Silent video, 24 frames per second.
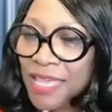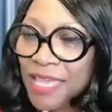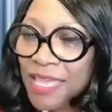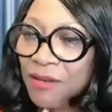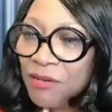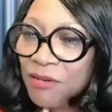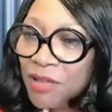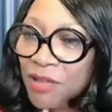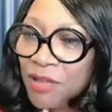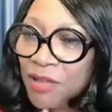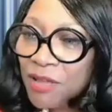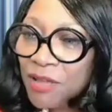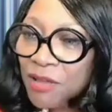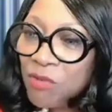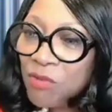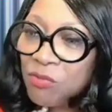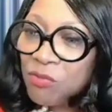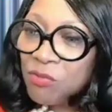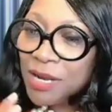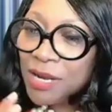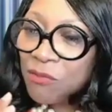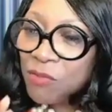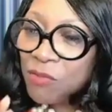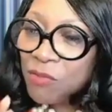And what
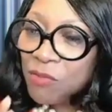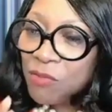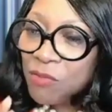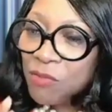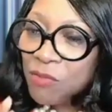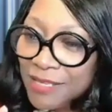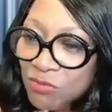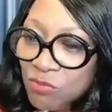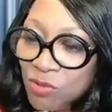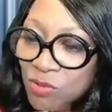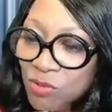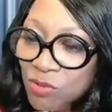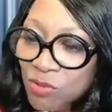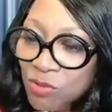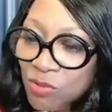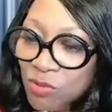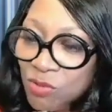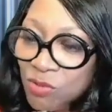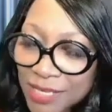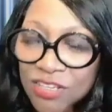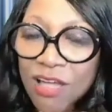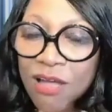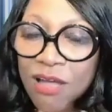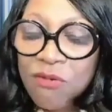
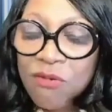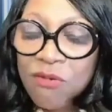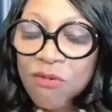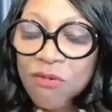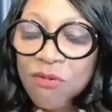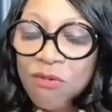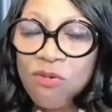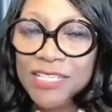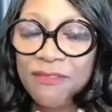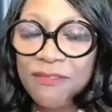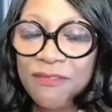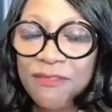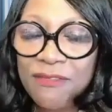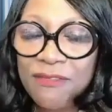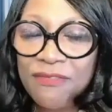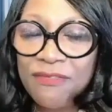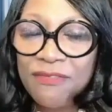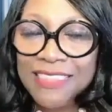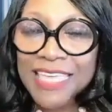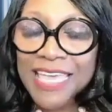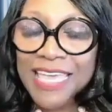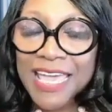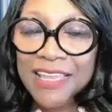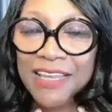I saw was the
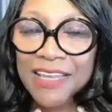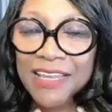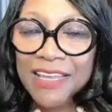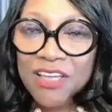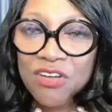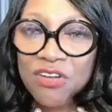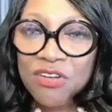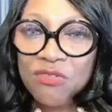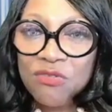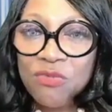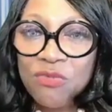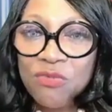fact that